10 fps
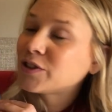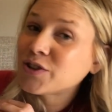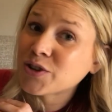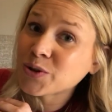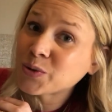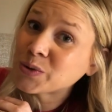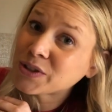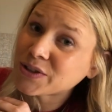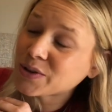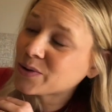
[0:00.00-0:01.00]
Too
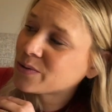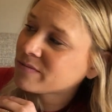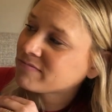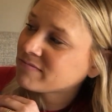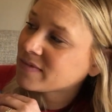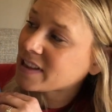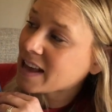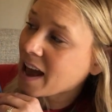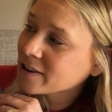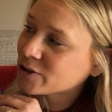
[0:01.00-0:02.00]
soon, the
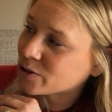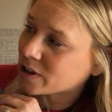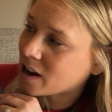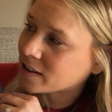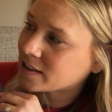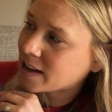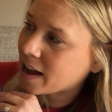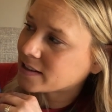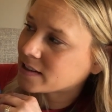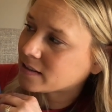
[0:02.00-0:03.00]
astronauts
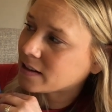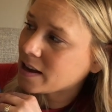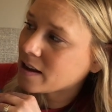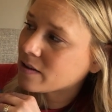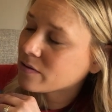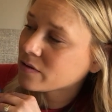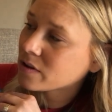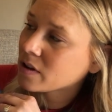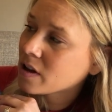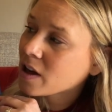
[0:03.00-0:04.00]
had to leave.
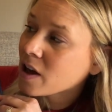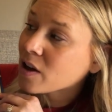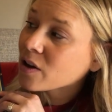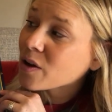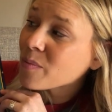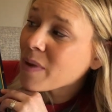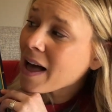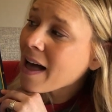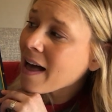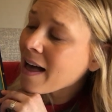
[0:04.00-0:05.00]

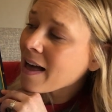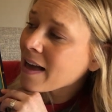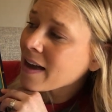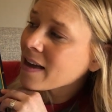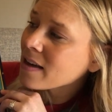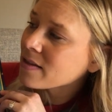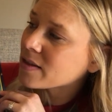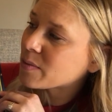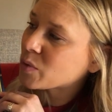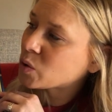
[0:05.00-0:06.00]
"Goodbye,"
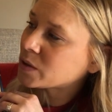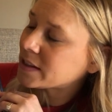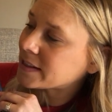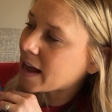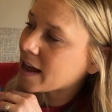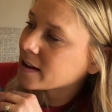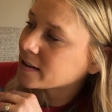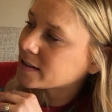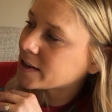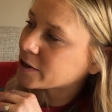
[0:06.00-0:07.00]
the moon said
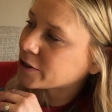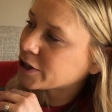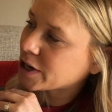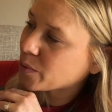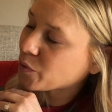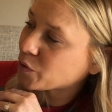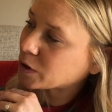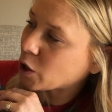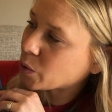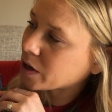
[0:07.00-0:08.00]
as their ship
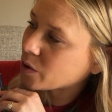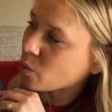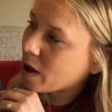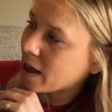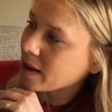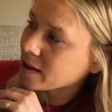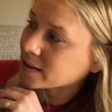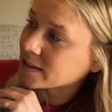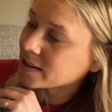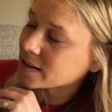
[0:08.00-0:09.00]
floated away
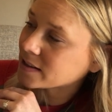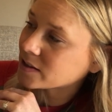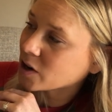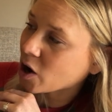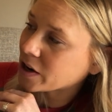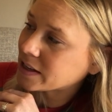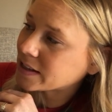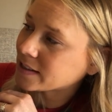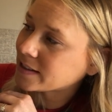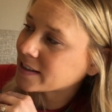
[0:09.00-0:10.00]
into the starry
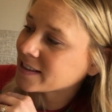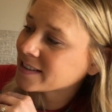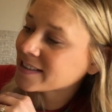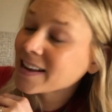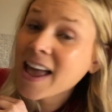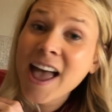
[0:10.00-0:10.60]
distance.